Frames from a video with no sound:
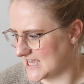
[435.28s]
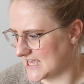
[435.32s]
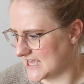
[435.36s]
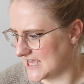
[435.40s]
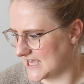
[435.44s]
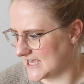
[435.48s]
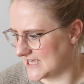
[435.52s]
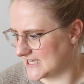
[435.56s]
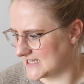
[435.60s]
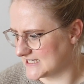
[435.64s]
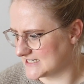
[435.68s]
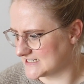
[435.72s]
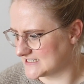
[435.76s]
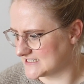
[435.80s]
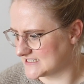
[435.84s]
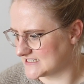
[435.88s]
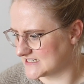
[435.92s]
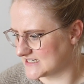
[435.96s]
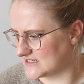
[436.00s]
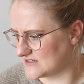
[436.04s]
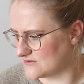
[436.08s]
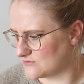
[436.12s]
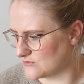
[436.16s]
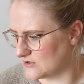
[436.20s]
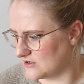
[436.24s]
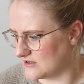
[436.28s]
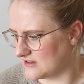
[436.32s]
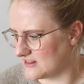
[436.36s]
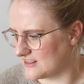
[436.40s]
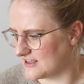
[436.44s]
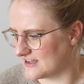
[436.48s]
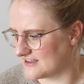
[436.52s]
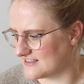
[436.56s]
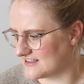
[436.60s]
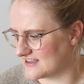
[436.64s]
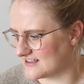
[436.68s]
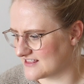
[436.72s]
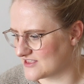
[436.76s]
And one
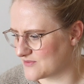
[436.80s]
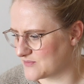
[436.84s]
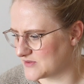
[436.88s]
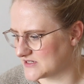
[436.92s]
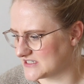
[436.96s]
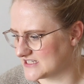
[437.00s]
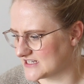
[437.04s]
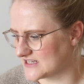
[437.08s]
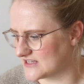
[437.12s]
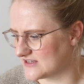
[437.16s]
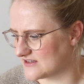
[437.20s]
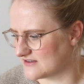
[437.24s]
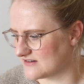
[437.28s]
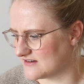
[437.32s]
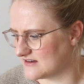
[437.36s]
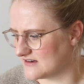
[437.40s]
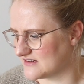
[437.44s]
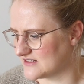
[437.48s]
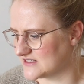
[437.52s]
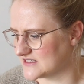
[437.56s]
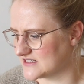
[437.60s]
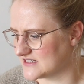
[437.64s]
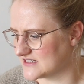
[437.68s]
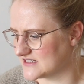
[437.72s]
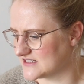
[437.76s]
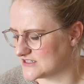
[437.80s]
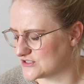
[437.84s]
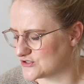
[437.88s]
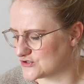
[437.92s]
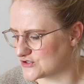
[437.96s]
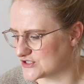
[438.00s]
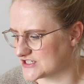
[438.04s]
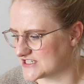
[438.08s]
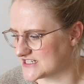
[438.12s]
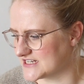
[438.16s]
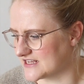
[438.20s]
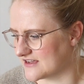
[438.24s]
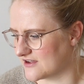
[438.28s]
thing that's particularly
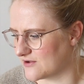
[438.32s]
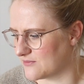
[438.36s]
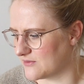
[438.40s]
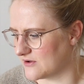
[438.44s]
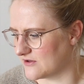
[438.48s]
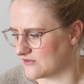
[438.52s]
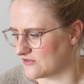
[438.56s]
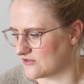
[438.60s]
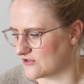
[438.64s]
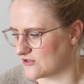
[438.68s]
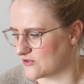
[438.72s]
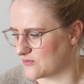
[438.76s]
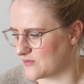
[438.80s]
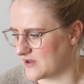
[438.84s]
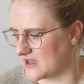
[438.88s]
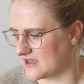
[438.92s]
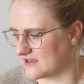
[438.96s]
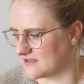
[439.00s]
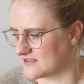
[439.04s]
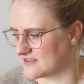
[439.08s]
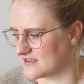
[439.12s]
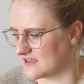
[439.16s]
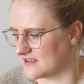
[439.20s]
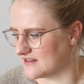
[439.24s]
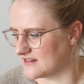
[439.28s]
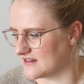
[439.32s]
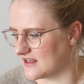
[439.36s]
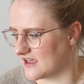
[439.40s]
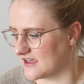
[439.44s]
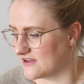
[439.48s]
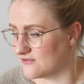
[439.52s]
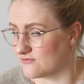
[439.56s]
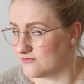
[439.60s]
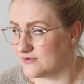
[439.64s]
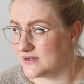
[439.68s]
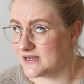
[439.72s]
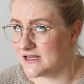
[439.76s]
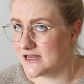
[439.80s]
interesting about this base, and I
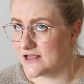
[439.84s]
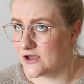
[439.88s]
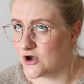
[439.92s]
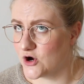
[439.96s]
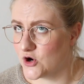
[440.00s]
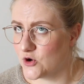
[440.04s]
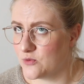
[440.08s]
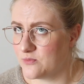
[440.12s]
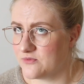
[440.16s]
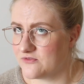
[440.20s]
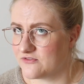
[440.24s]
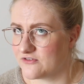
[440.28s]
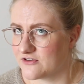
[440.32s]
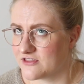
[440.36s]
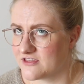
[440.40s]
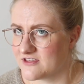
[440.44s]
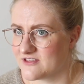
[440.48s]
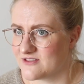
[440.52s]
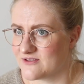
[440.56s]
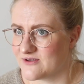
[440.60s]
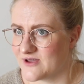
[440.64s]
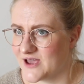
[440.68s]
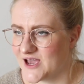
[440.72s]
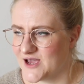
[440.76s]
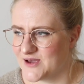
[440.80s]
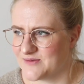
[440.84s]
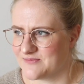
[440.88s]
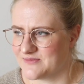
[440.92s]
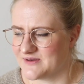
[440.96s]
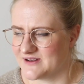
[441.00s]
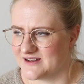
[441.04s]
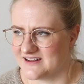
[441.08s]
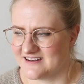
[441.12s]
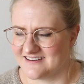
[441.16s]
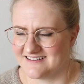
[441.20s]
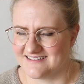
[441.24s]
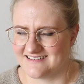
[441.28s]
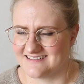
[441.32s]
really hoped for this to
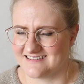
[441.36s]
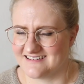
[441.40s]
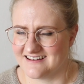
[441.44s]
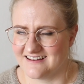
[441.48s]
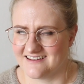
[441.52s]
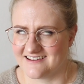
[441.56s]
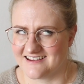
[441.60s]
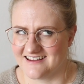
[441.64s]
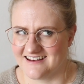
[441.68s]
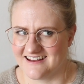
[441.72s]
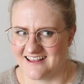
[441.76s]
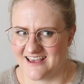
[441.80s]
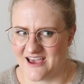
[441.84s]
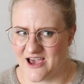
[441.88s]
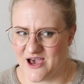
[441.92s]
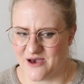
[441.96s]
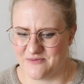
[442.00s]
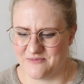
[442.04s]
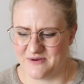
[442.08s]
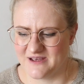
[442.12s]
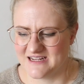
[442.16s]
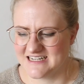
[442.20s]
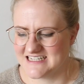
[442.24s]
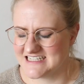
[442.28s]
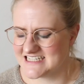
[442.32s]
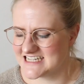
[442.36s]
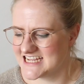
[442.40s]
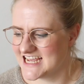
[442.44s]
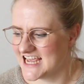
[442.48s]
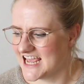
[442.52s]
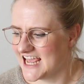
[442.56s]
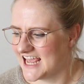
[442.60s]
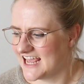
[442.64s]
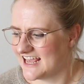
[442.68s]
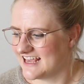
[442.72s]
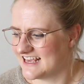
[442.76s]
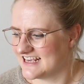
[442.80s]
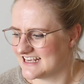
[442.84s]
happen, and it luckily happened,
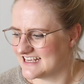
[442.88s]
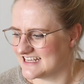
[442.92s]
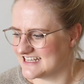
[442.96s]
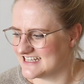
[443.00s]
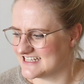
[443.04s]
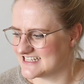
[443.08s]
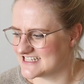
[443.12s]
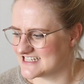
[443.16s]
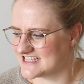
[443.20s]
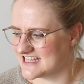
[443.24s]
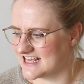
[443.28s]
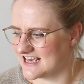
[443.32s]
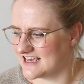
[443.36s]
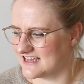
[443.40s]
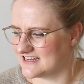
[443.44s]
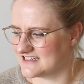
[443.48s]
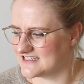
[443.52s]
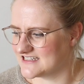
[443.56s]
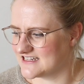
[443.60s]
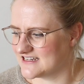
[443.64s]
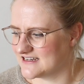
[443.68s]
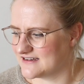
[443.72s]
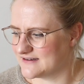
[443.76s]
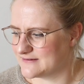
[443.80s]
is that